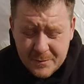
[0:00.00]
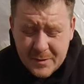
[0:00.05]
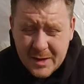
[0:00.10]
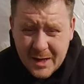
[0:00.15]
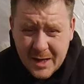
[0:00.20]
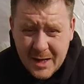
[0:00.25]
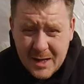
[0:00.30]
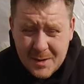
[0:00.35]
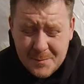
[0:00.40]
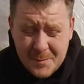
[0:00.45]

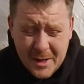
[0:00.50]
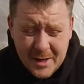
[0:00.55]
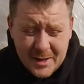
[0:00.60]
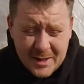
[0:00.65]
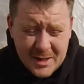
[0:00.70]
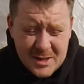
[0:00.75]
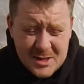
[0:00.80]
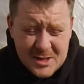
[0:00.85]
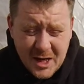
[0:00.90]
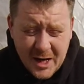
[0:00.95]
They are made
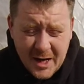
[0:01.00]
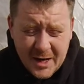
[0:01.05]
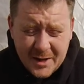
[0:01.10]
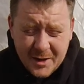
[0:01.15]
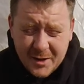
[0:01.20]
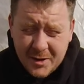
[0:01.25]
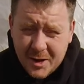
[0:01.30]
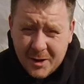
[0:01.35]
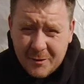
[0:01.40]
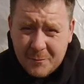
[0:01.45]
in
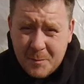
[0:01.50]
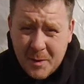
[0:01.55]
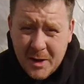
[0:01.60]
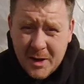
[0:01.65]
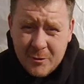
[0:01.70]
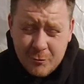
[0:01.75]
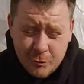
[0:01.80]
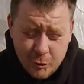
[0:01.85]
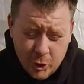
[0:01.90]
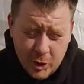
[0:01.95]
China. I've
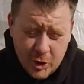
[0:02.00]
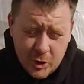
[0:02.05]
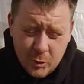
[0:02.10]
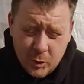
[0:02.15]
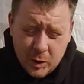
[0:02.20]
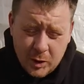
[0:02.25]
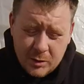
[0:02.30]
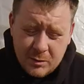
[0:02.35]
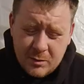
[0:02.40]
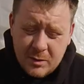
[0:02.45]
been running
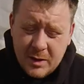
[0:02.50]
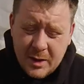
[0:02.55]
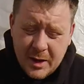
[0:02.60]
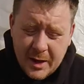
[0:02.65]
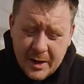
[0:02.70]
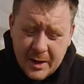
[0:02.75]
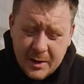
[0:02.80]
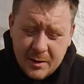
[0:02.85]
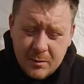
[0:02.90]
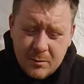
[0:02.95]
one
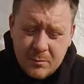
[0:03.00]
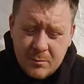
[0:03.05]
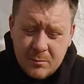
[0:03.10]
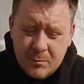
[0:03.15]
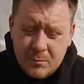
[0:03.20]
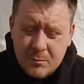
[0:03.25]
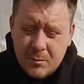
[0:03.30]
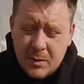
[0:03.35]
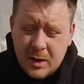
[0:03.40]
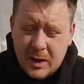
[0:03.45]
in
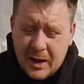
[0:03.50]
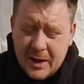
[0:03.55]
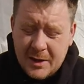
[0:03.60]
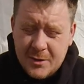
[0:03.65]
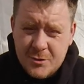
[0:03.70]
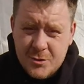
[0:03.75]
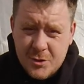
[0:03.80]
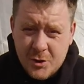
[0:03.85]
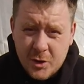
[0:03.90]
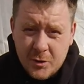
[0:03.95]
my
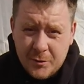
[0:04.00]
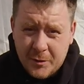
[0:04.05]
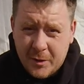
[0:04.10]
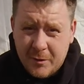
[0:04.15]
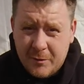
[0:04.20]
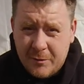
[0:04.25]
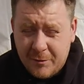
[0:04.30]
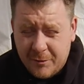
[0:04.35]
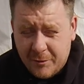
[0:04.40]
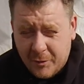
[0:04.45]
Land Rover
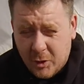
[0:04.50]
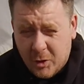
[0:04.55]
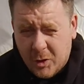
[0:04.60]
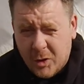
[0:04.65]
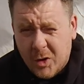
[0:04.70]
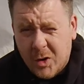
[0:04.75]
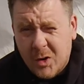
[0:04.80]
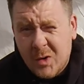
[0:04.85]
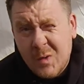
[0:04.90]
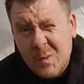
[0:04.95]

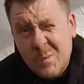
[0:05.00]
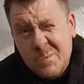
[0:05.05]
for